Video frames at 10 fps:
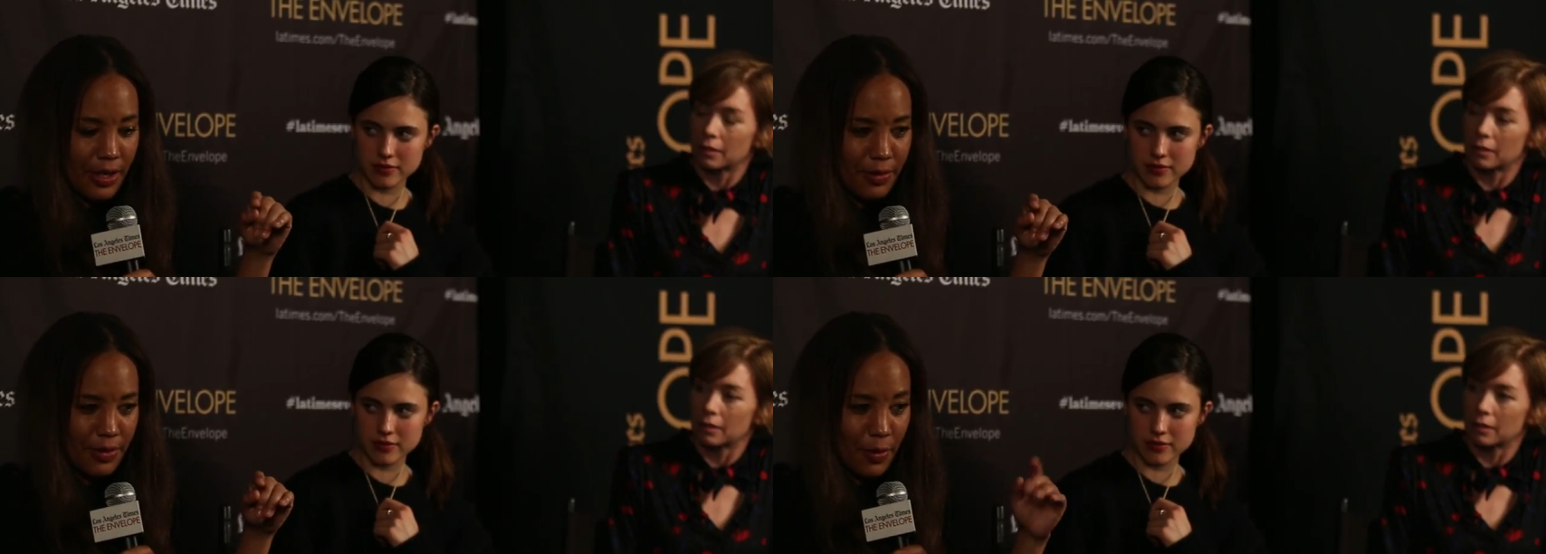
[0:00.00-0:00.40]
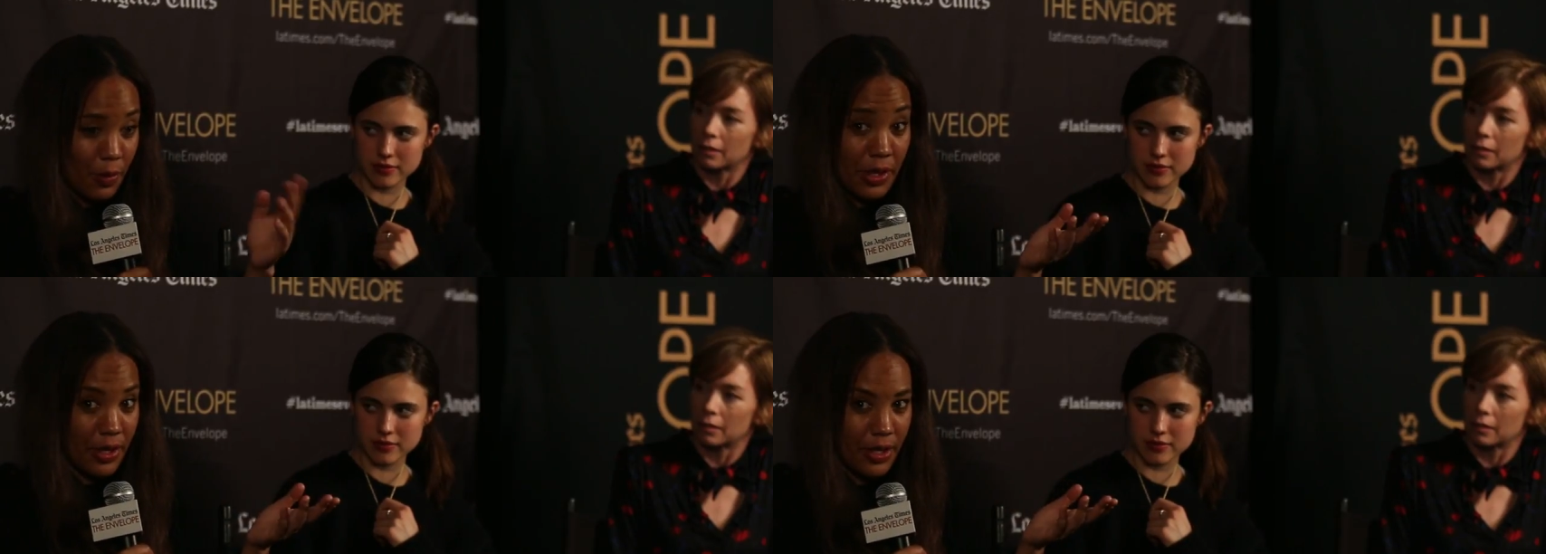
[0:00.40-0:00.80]
Speaker 1: and I was like
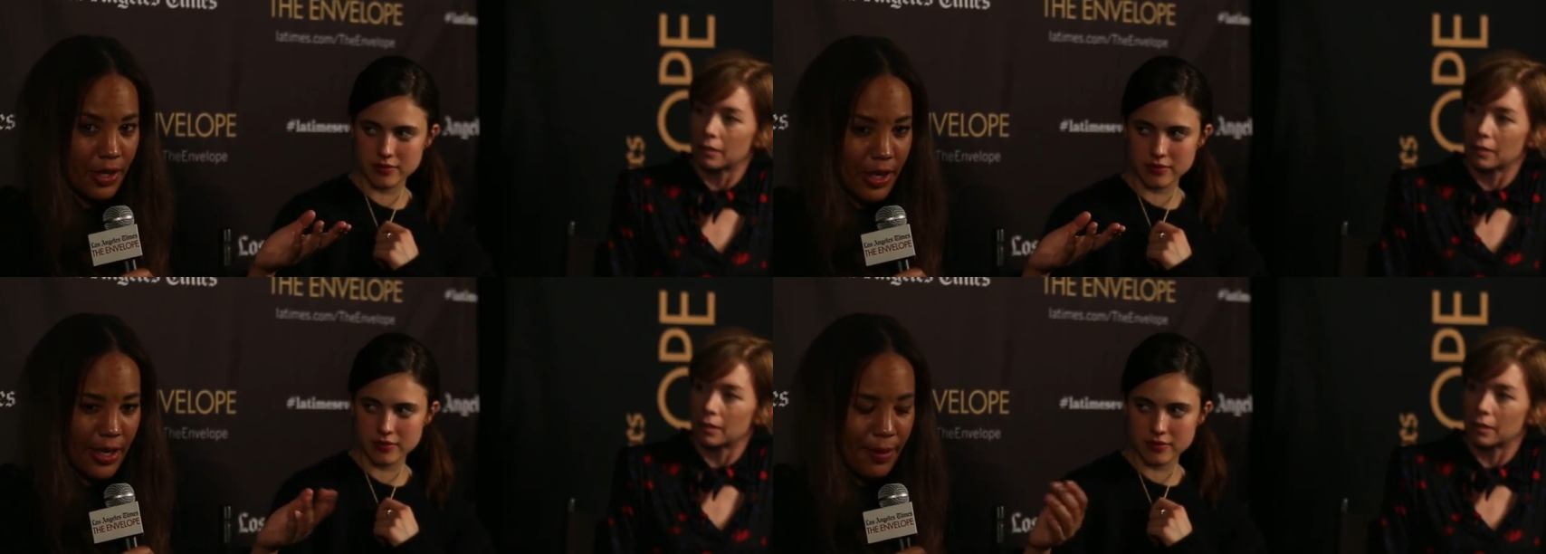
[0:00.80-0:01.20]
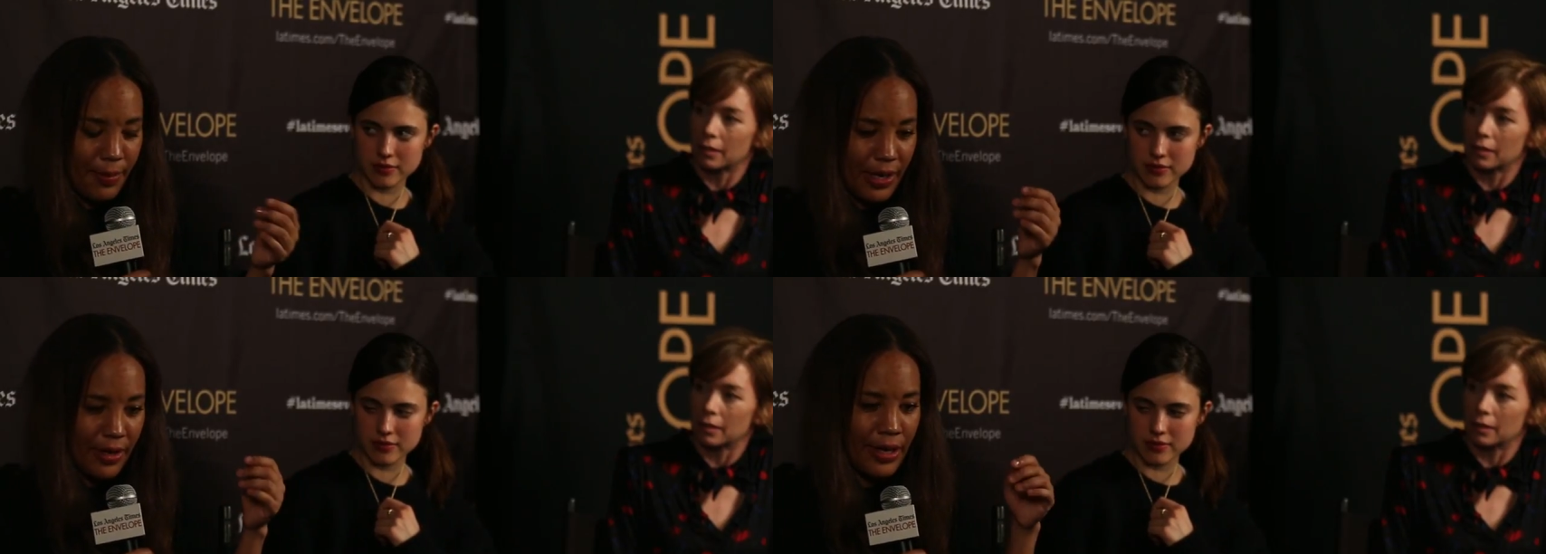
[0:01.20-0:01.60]
what are they talking
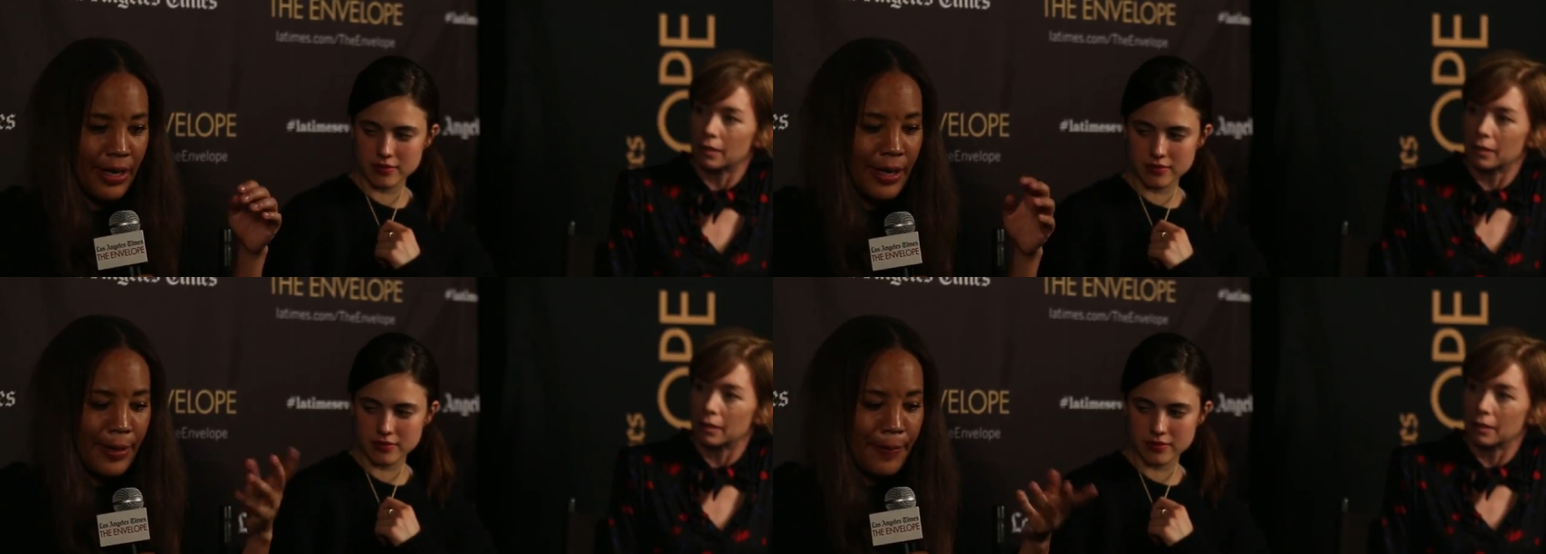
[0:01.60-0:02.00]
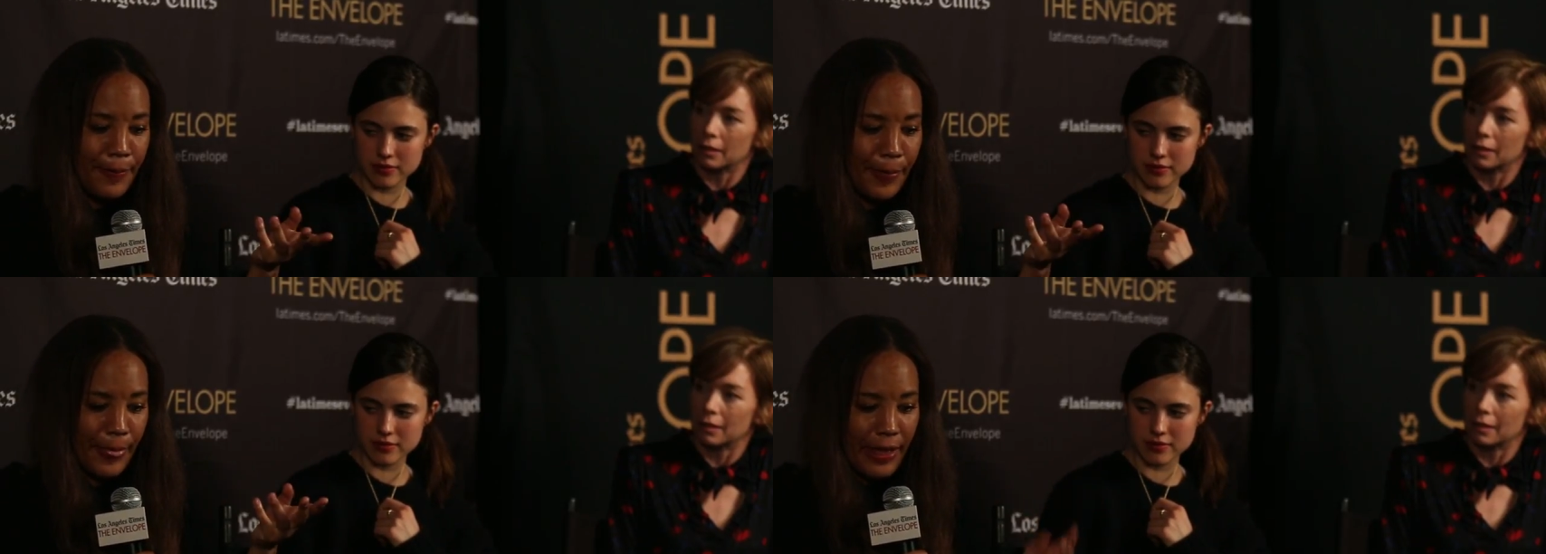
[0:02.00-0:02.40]
about
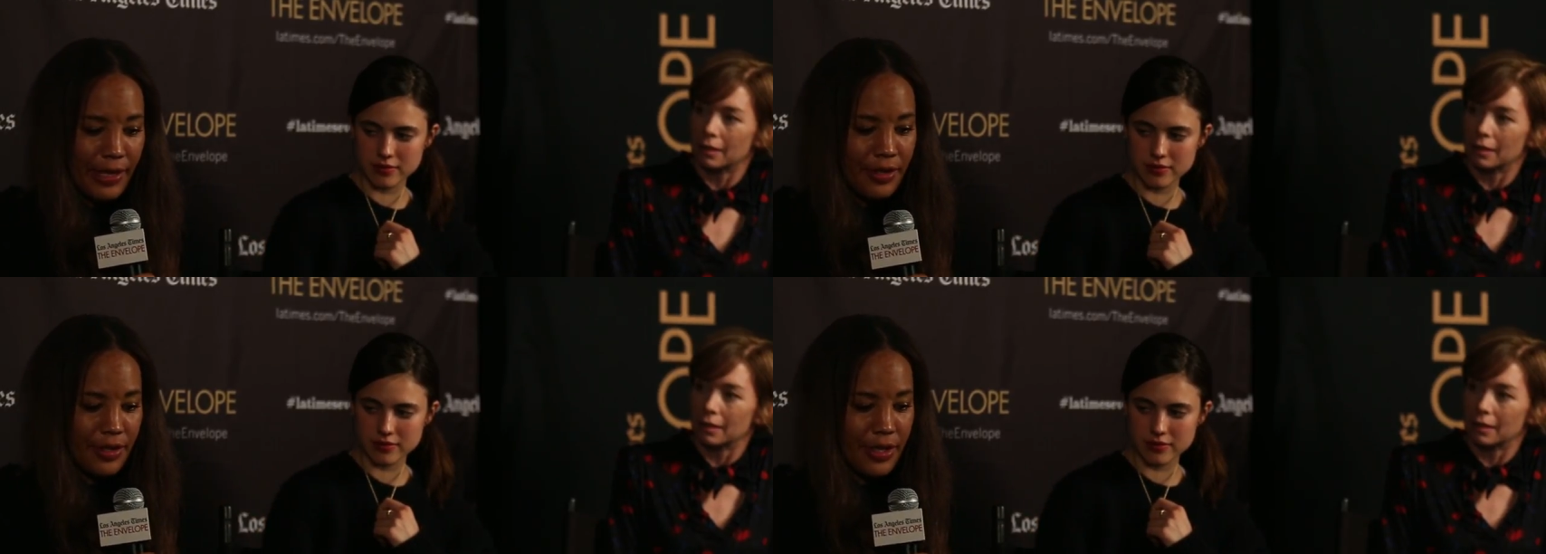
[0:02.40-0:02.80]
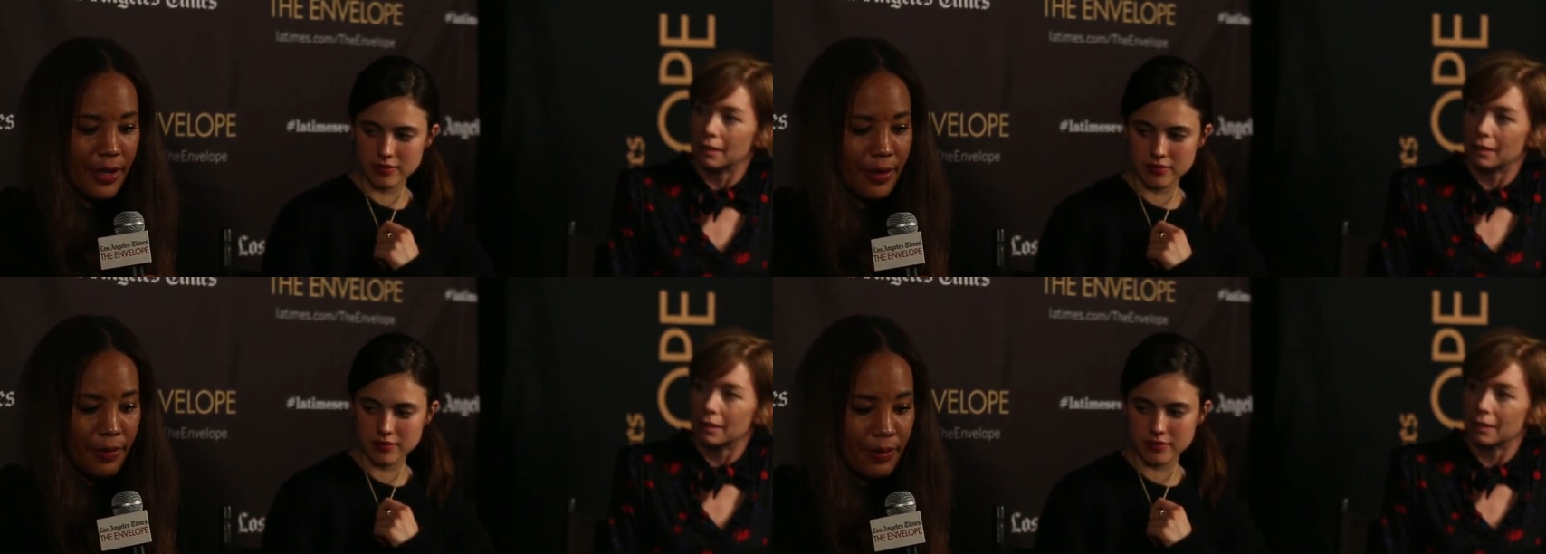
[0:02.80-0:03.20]
and
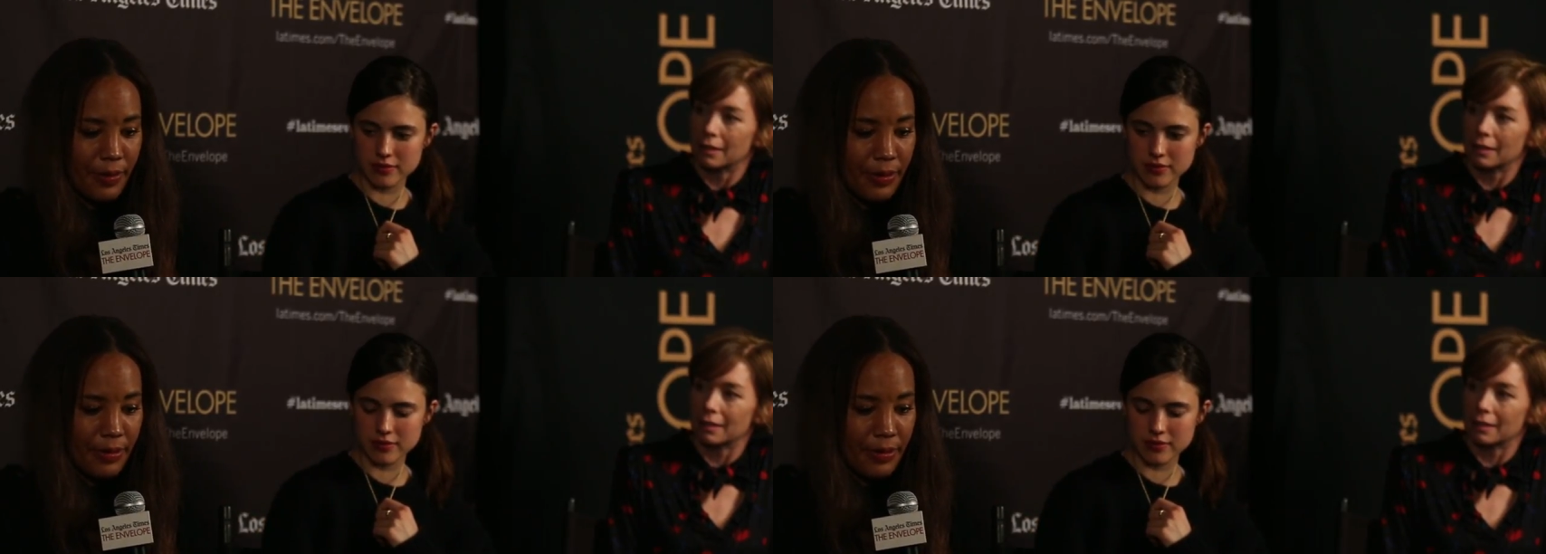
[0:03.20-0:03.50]
so